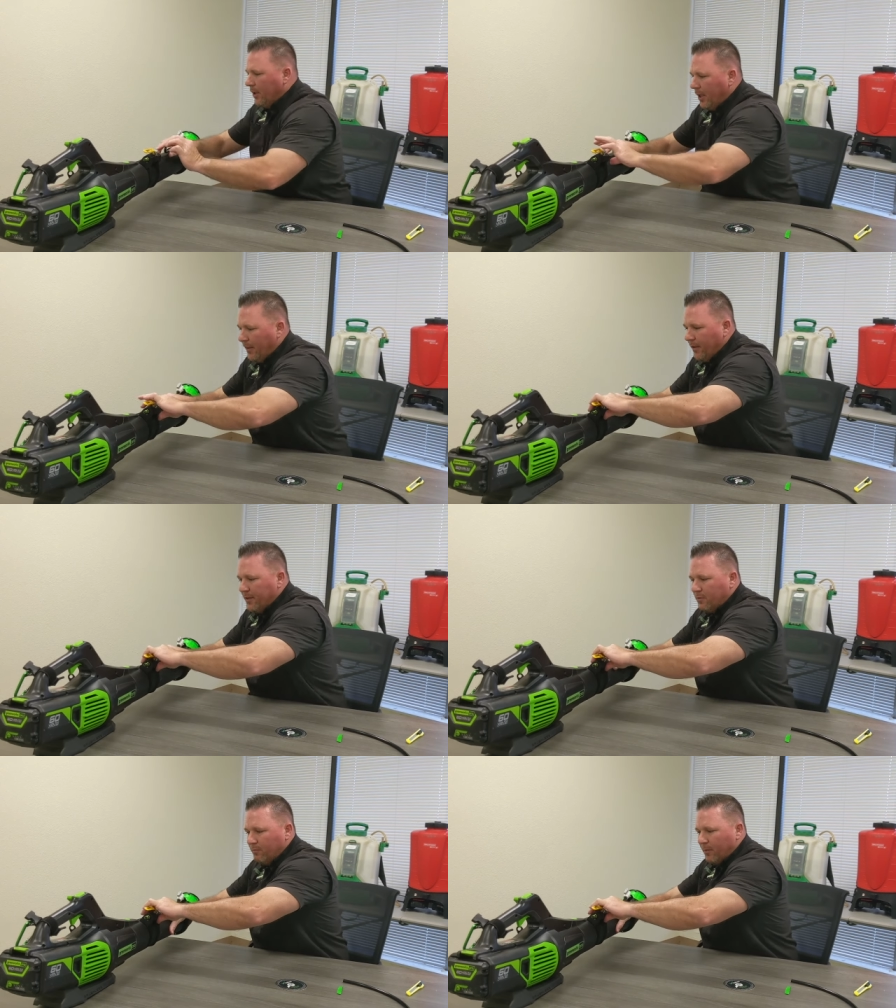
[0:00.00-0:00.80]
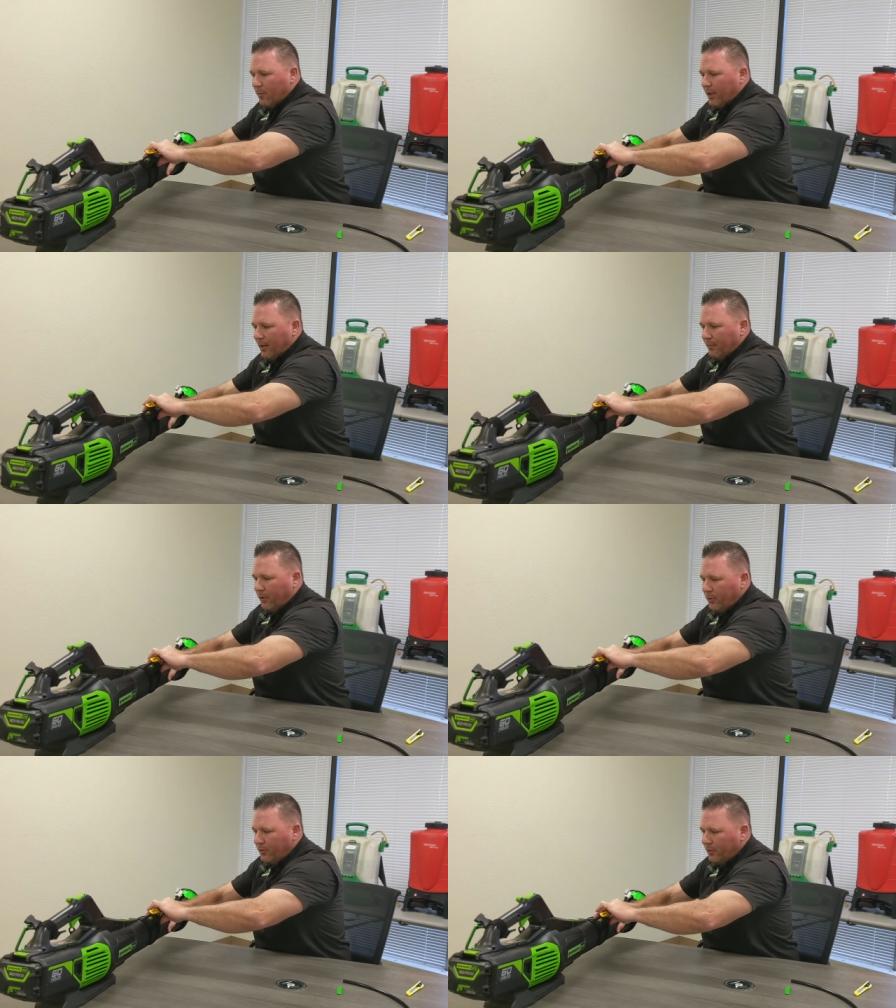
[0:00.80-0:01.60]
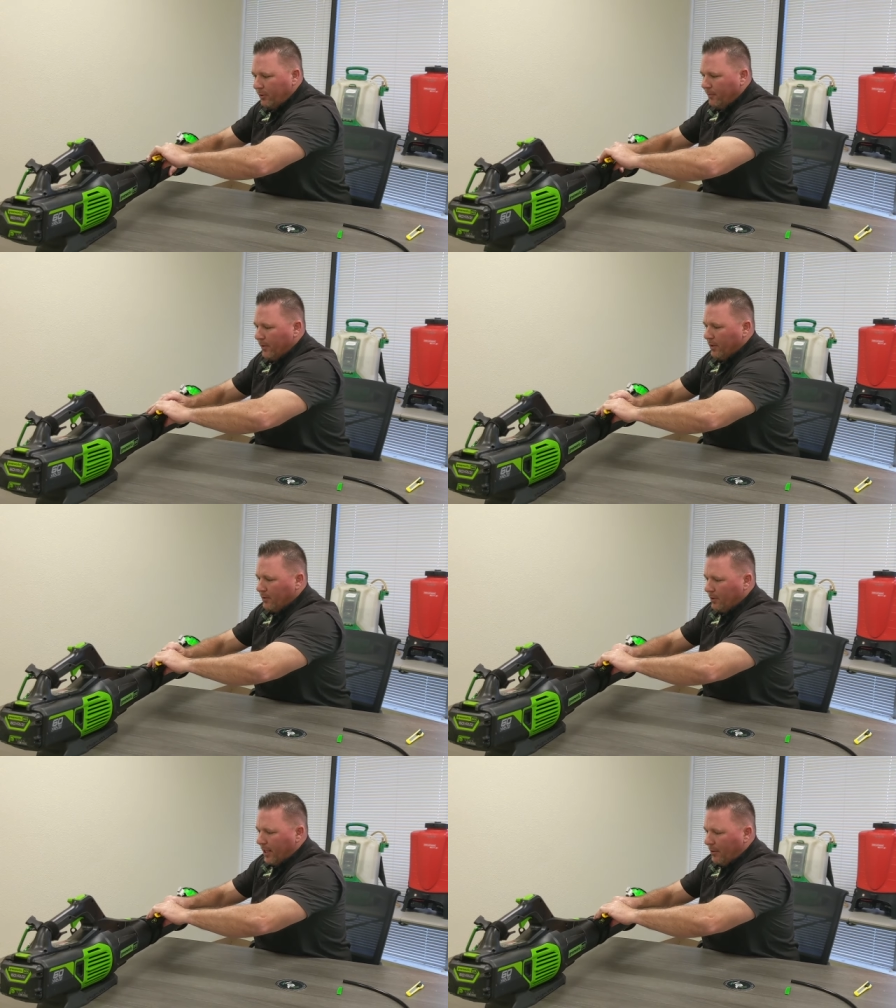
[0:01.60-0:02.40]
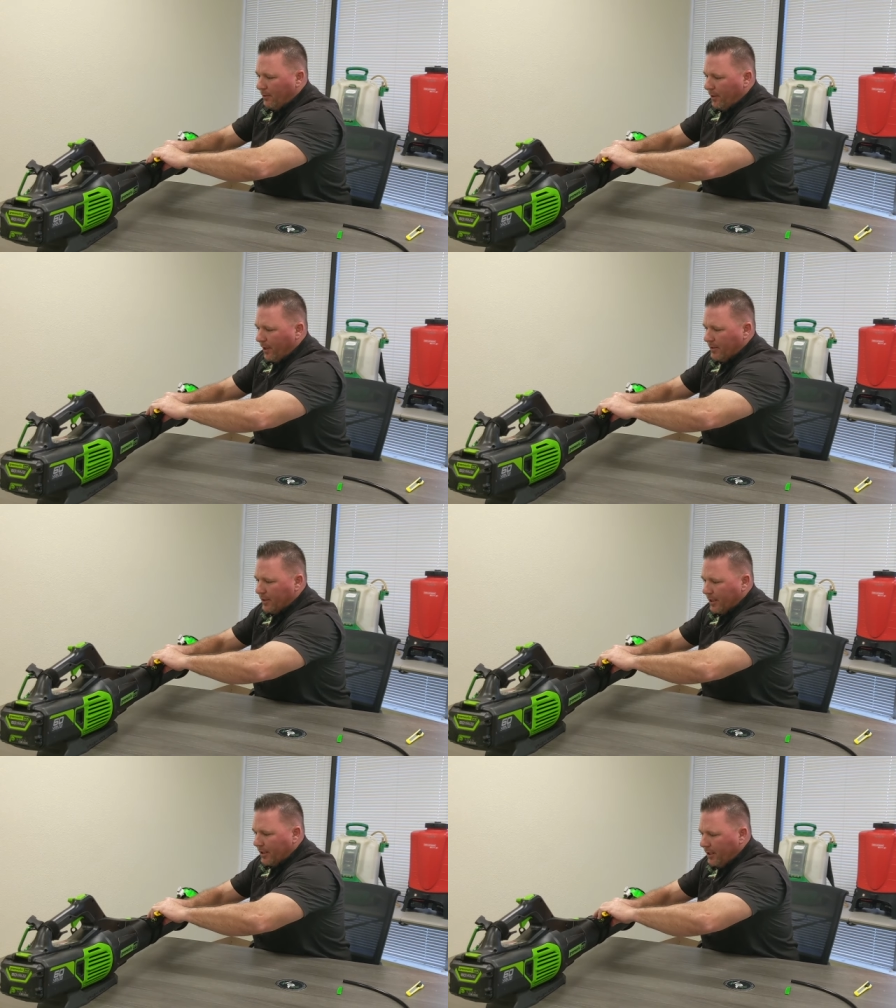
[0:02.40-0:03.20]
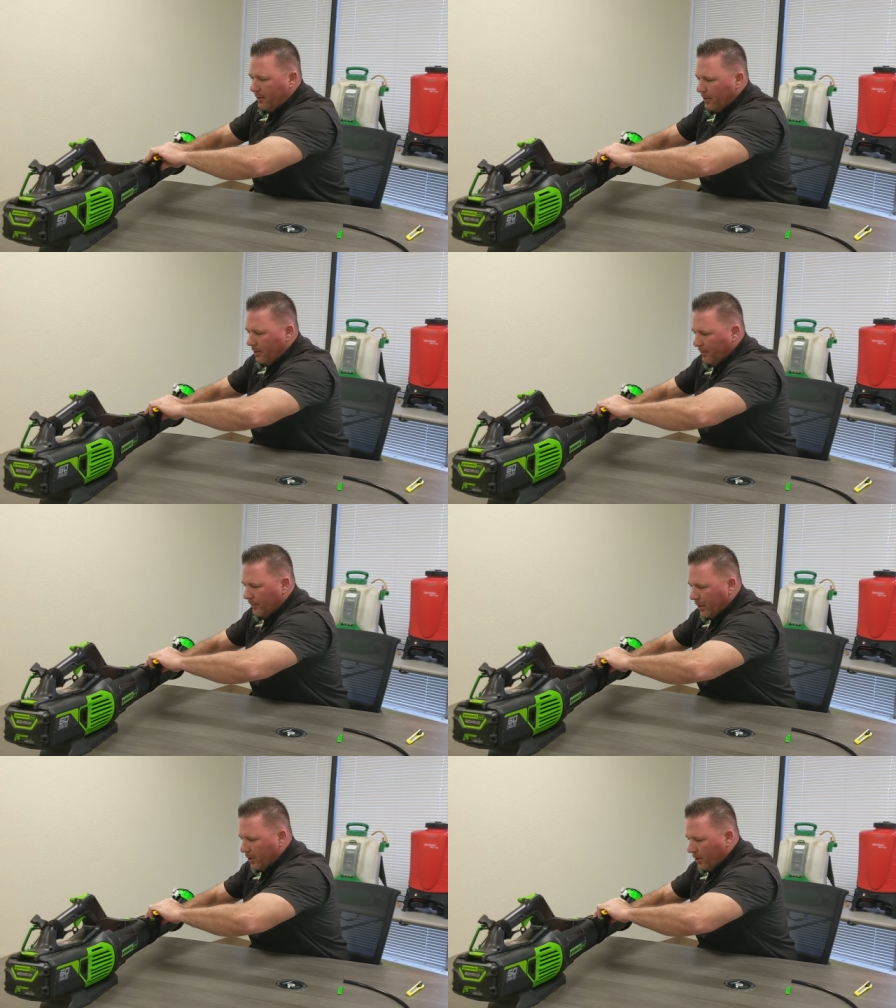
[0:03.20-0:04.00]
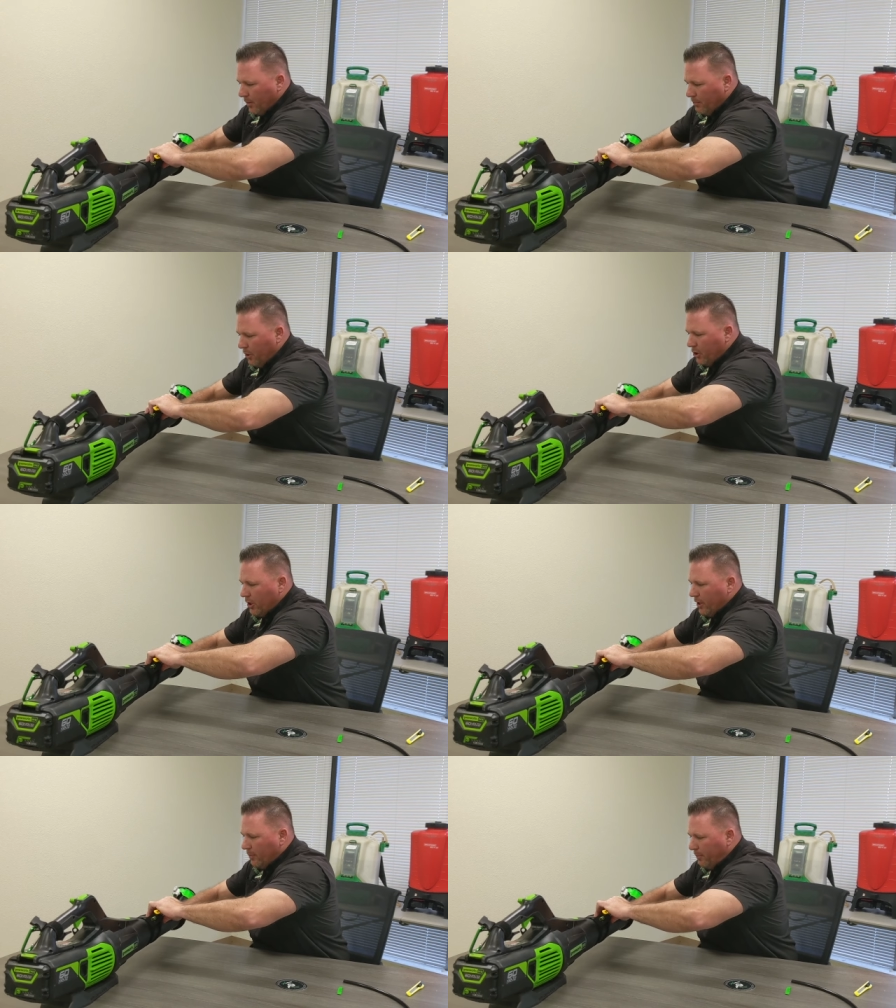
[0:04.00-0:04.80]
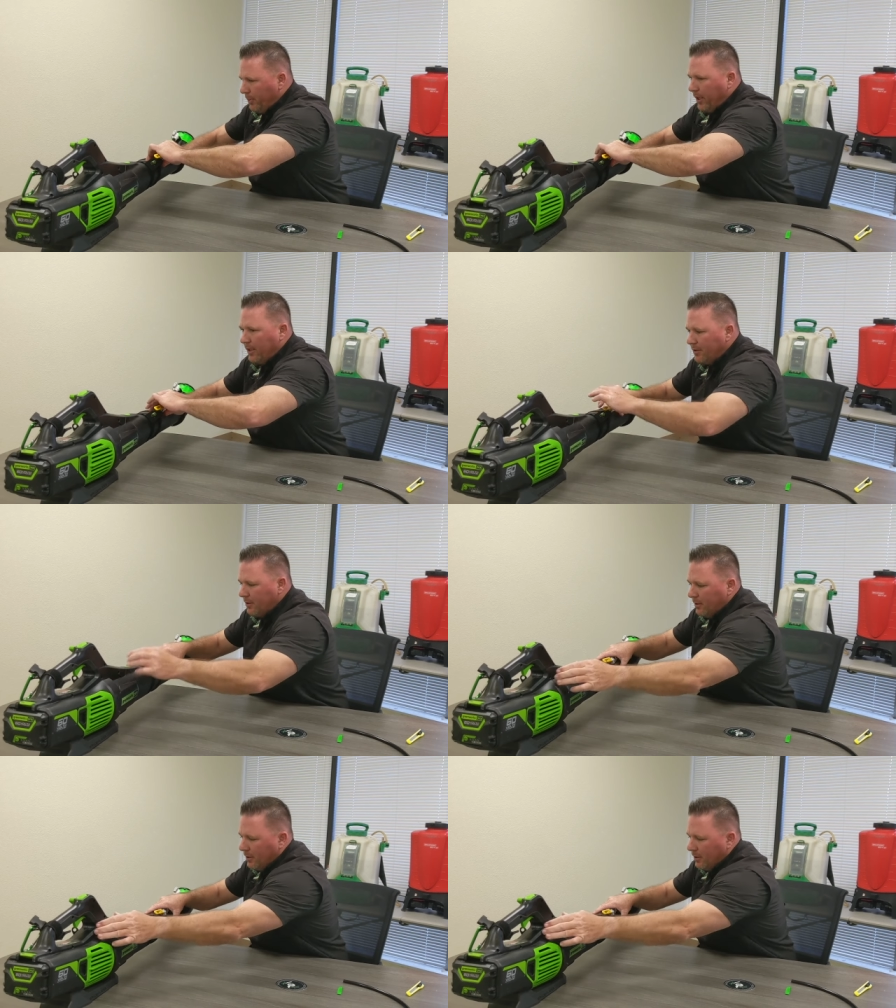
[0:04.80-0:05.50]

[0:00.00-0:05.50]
And this, remember, we left loose, so now I can slide it in, push it into place,